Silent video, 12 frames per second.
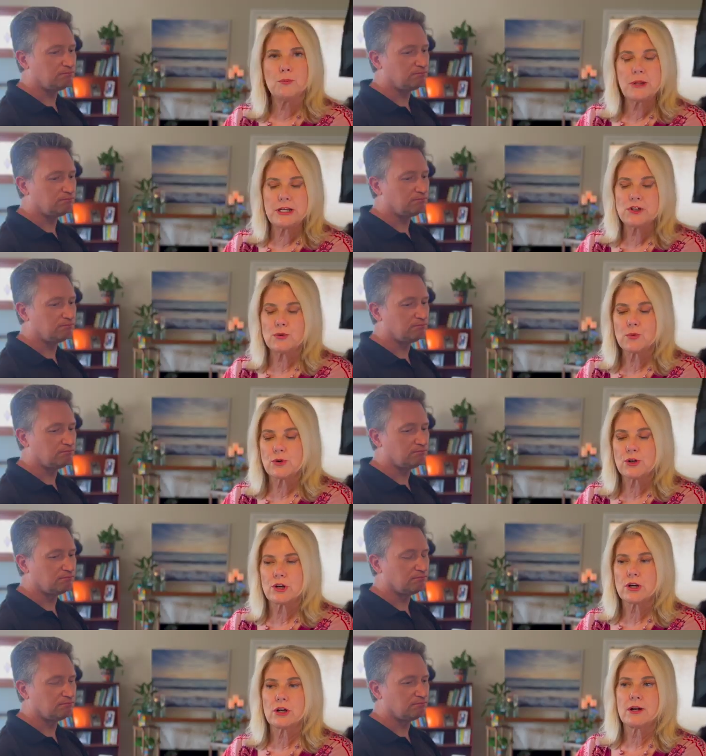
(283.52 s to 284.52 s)
Speaker 1: place your
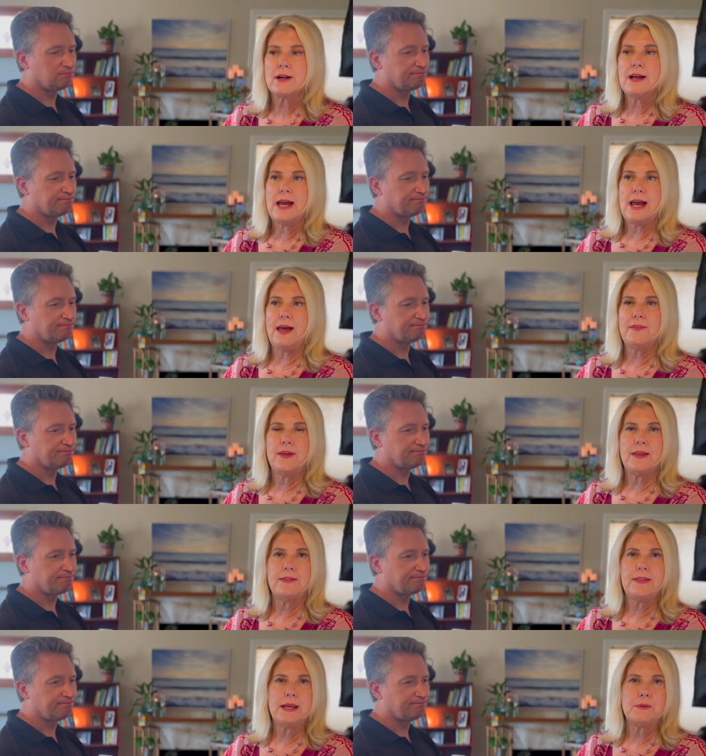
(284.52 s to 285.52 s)
order, and
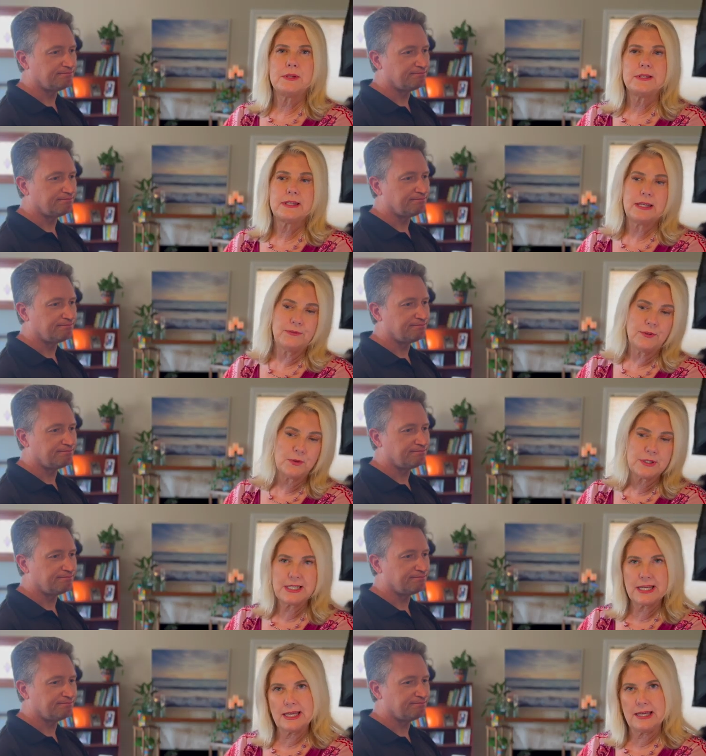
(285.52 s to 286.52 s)
then they would give you a
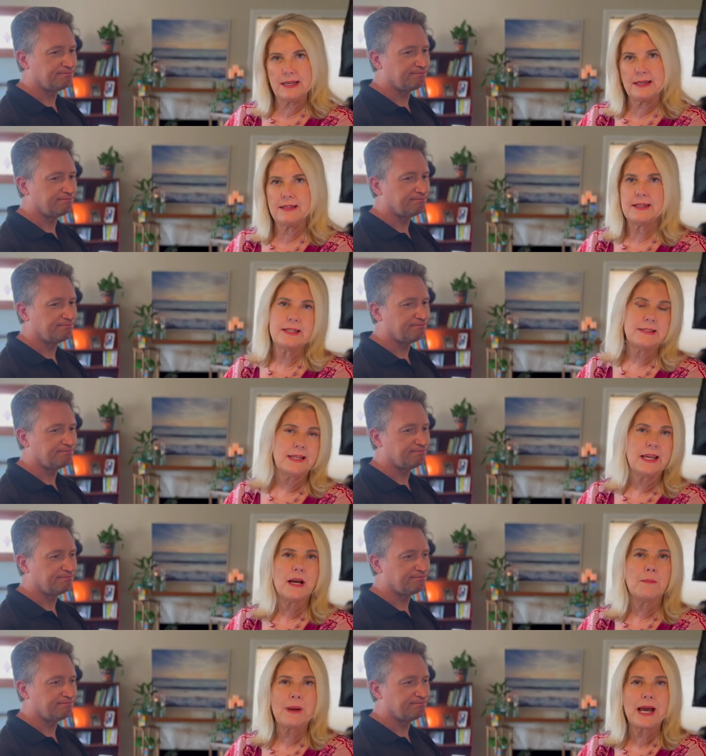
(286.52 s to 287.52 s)
ticket, and they'd say,
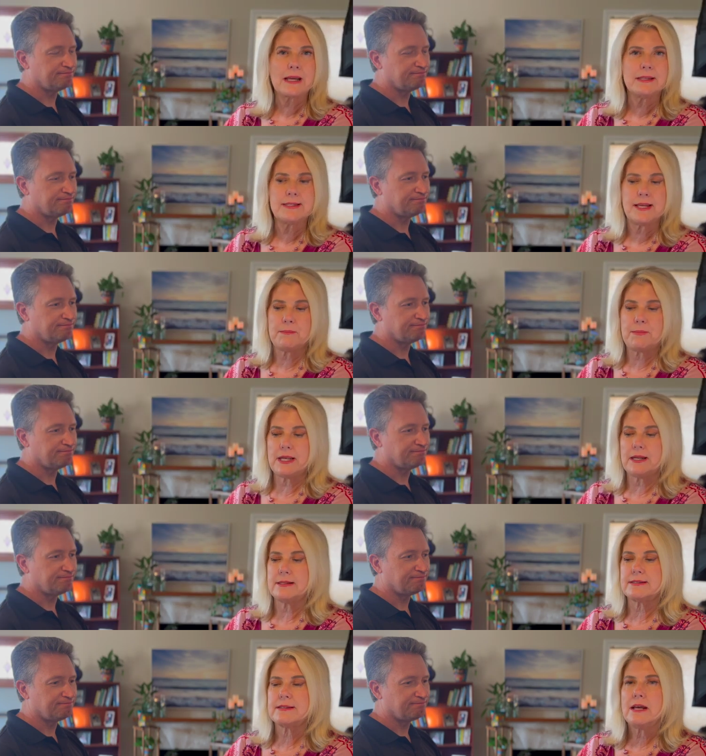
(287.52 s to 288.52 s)
"Come back in ten
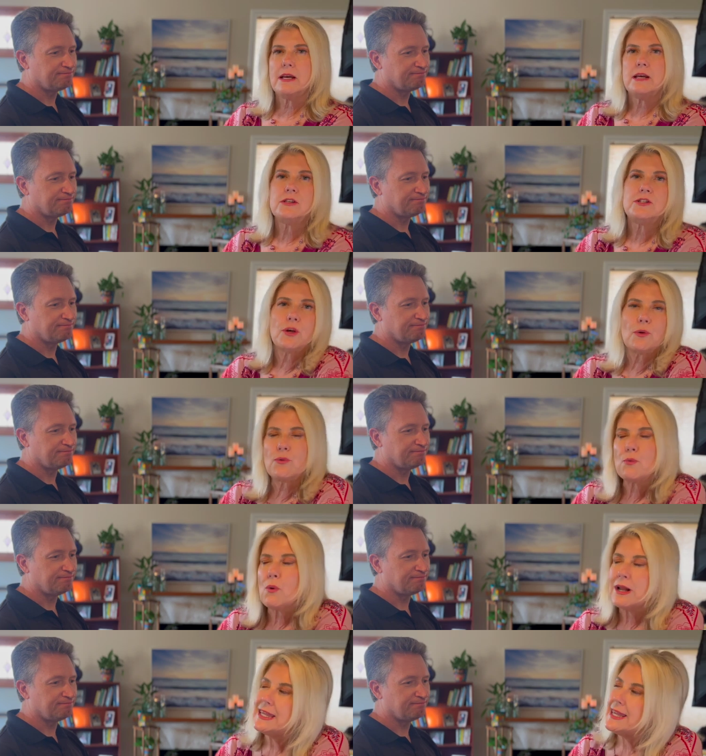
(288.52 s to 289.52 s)
minutes." So the
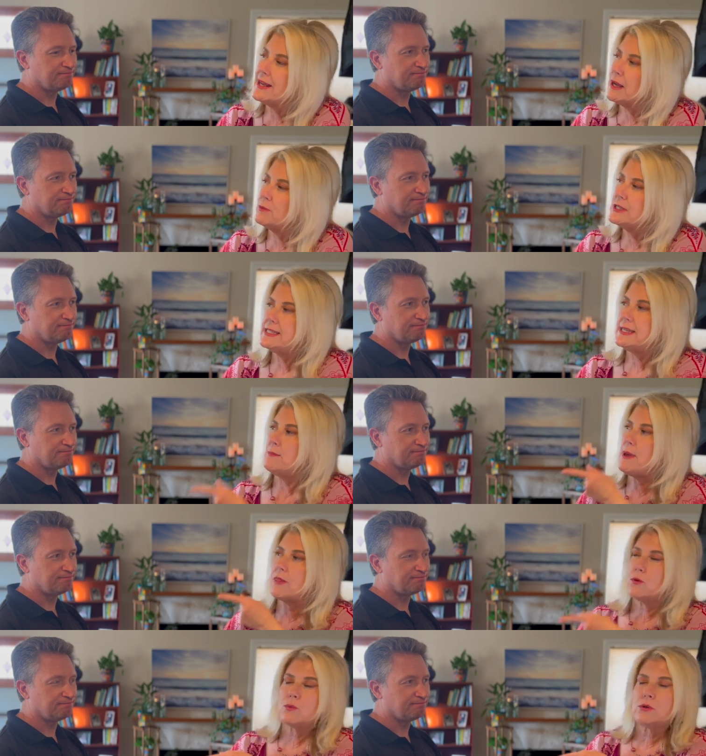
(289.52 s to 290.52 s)
one thing I would say
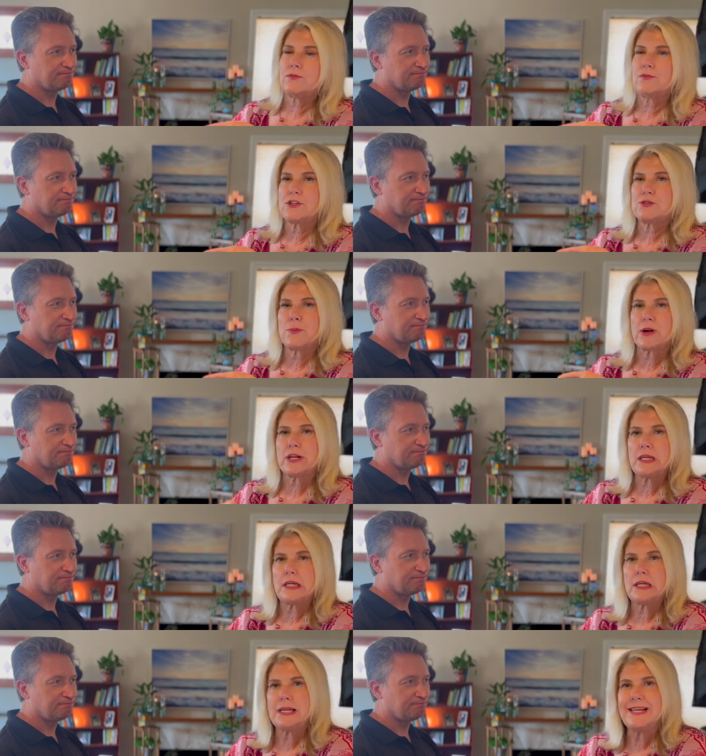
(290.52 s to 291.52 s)
about the World Fresh
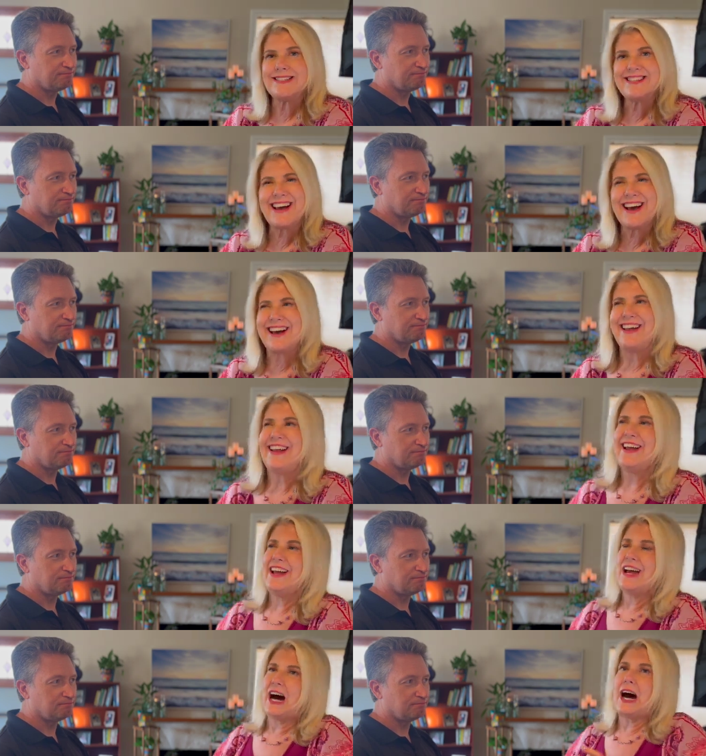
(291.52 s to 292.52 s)
Market is that
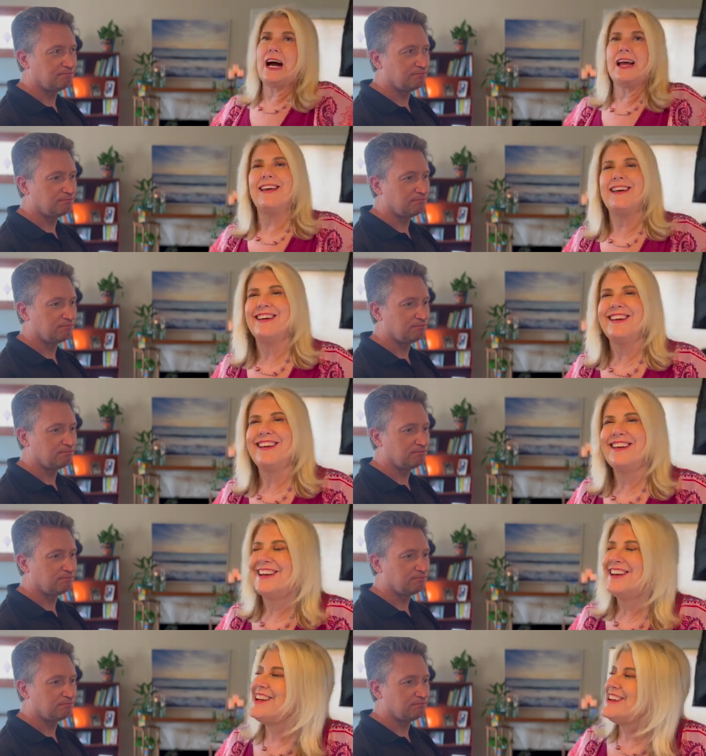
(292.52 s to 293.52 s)
I
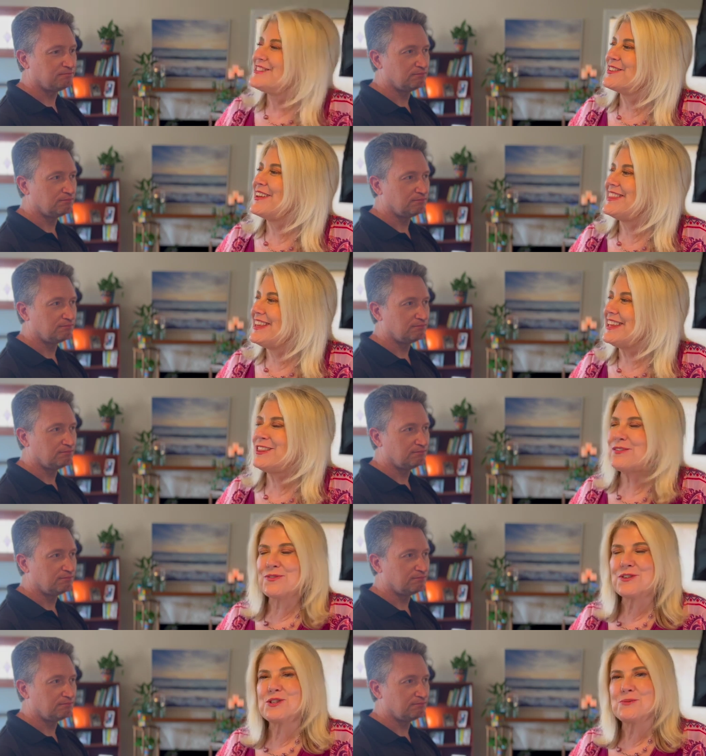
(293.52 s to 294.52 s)
so I think the
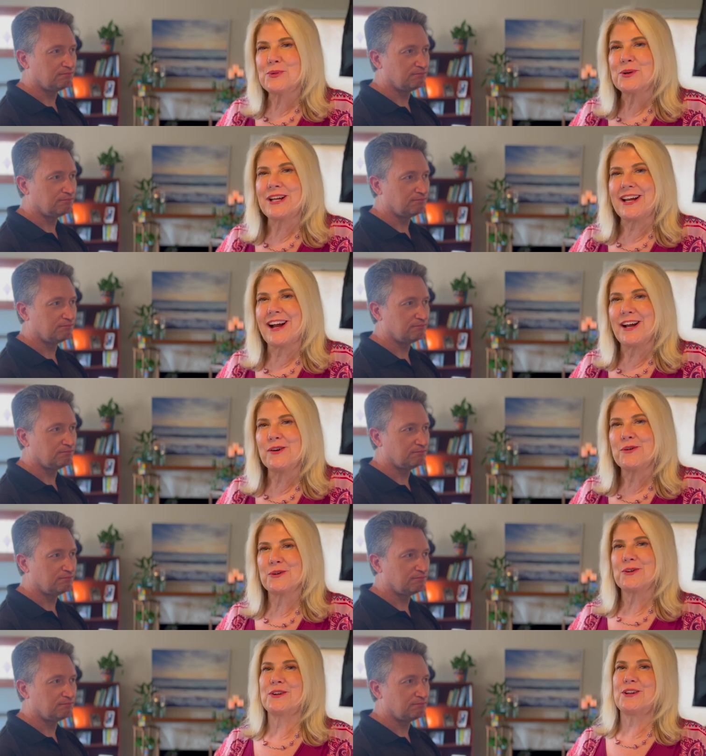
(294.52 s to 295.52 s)
first morning I
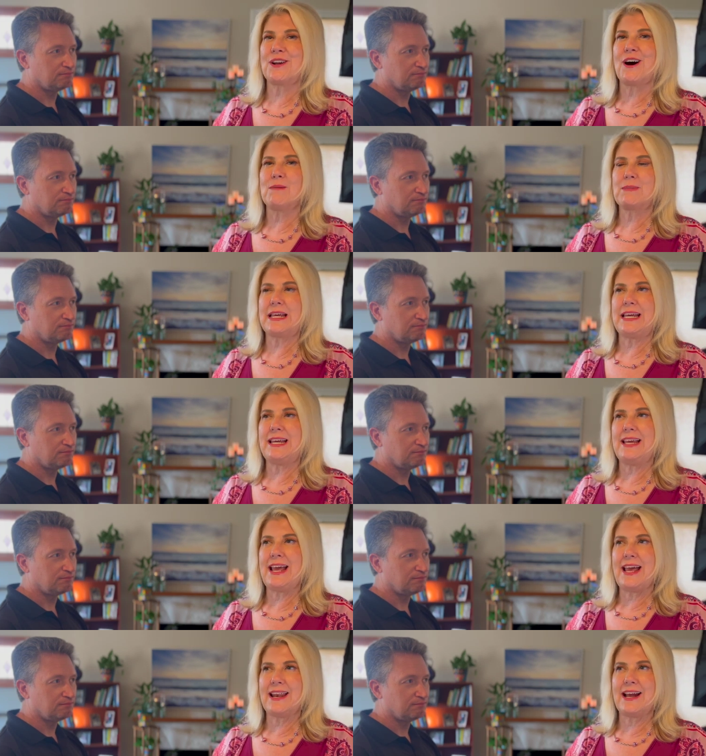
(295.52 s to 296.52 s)
ordered an omelet and